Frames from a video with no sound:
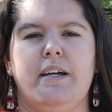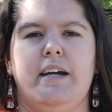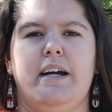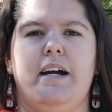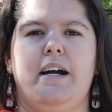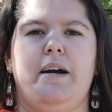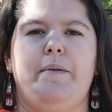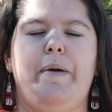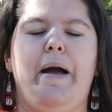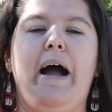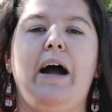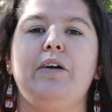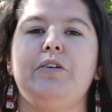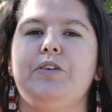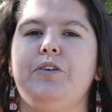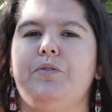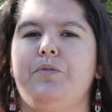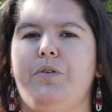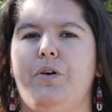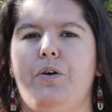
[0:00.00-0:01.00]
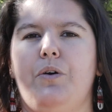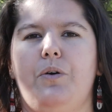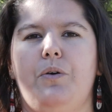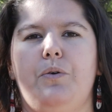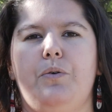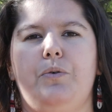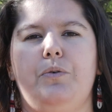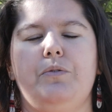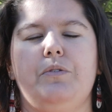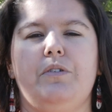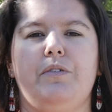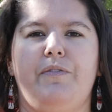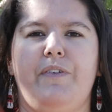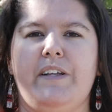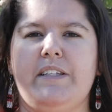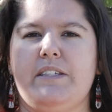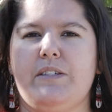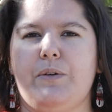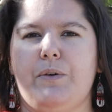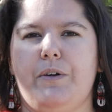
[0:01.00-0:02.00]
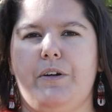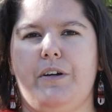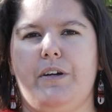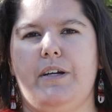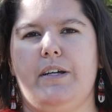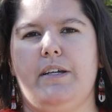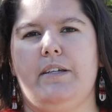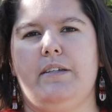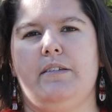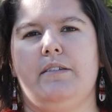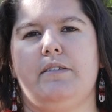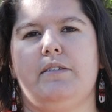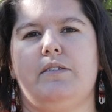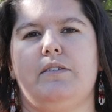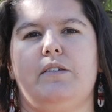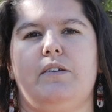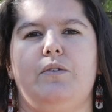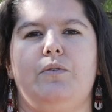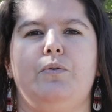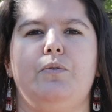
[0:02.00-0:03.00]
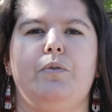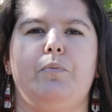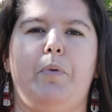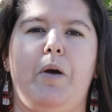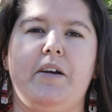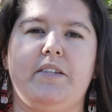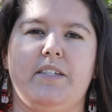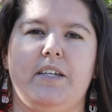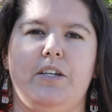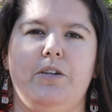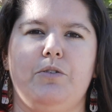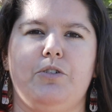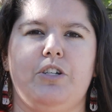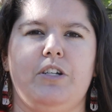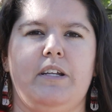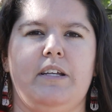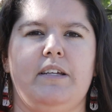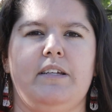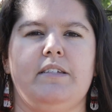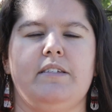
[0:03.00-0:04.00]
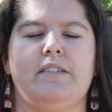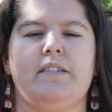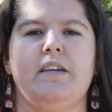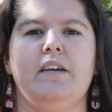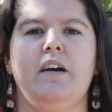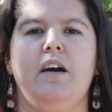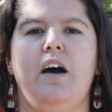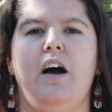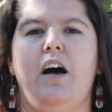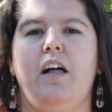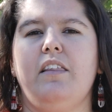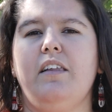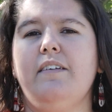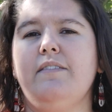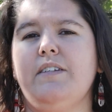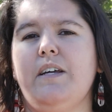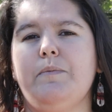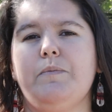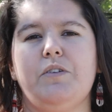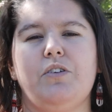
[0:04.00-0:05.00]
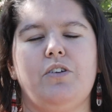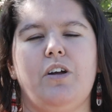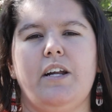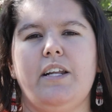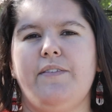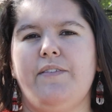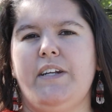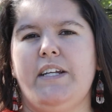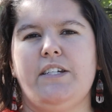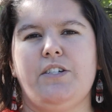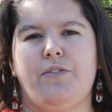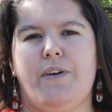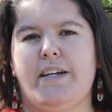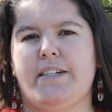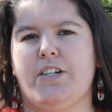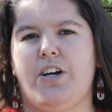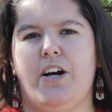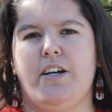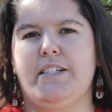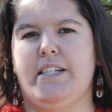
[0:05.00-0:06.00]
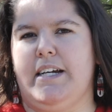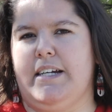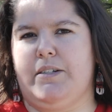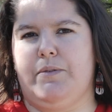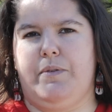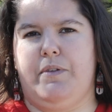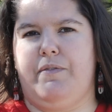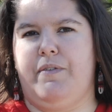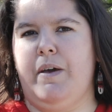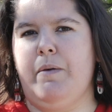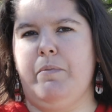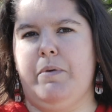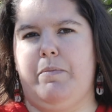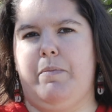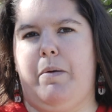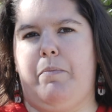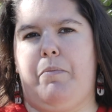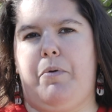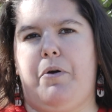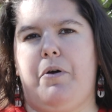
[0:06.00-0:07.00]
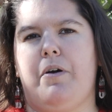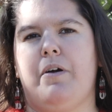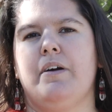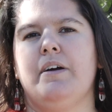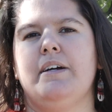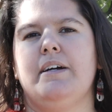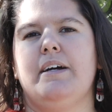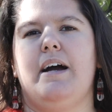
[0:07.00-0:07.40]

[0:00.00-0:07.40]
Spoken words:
How do you know who the defense lawyer is, who the prosecution is? A lot of times they're not even in direct contact with a family member.